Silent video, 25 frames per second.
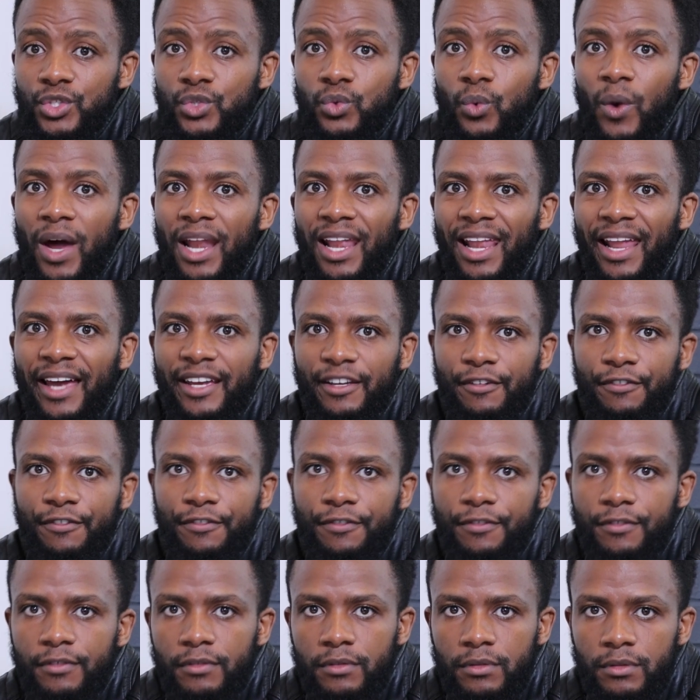to a
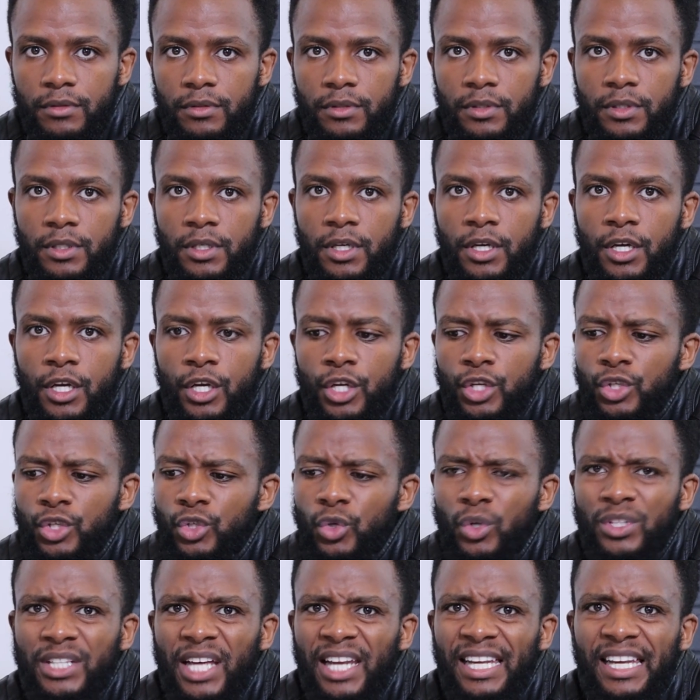life,
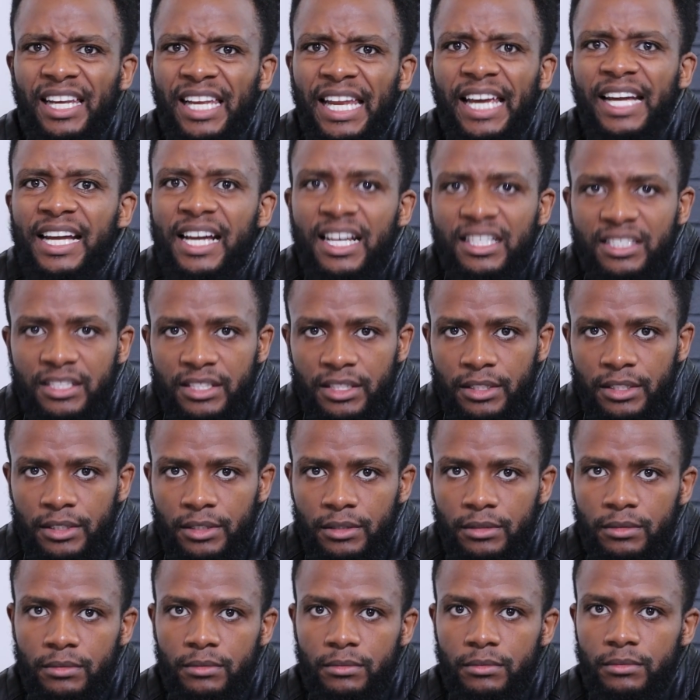not a legacy.
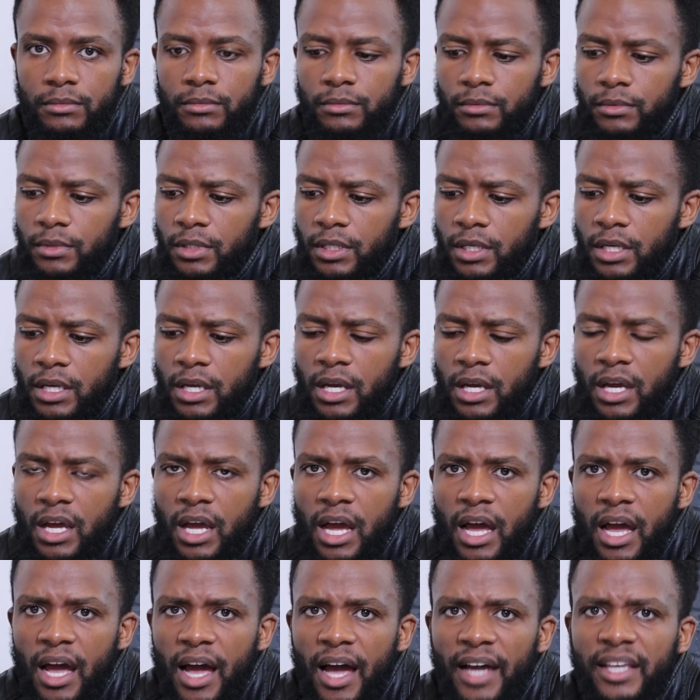
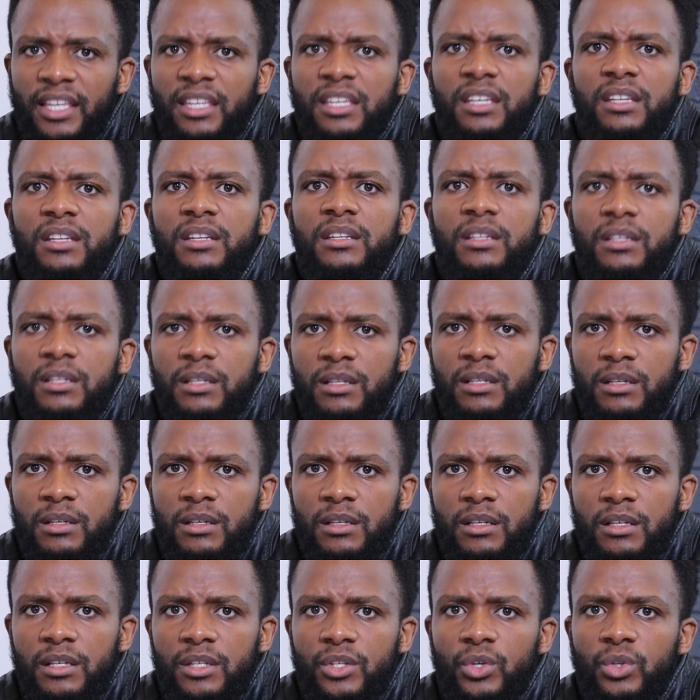A kid,
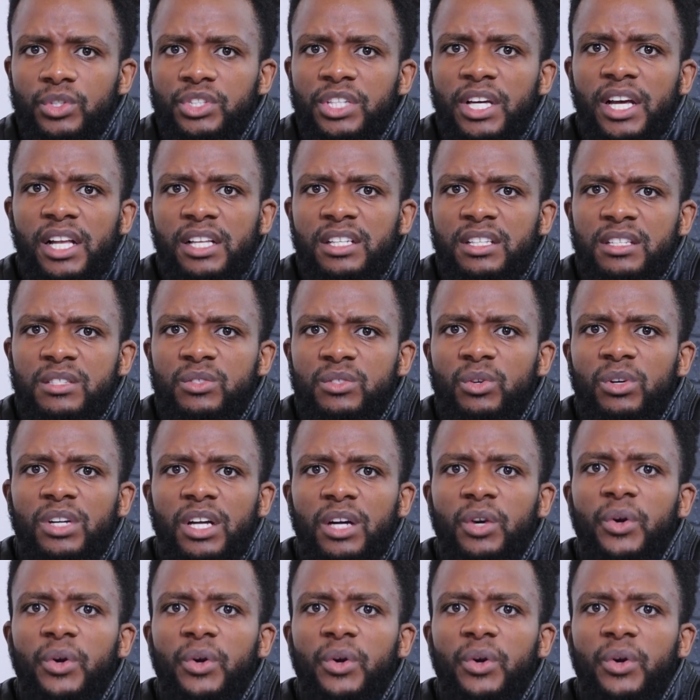your child is not